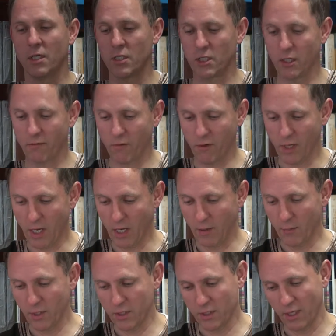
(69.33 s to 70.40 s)
several
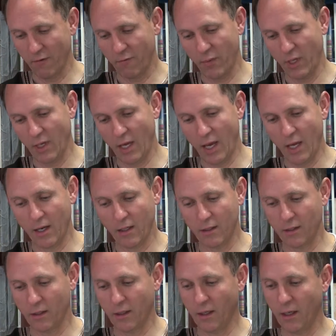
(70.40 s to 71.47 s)
elements have been added
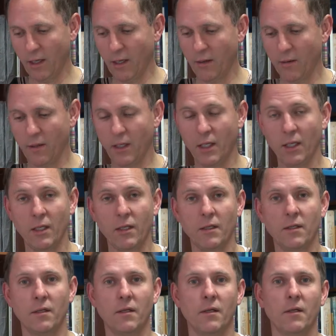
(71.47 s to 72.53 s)
in
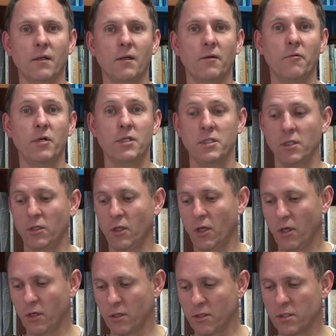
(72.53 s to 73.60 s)
recent
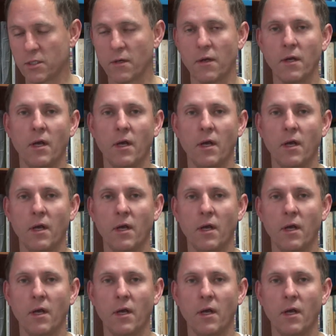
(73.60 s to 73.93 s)
years.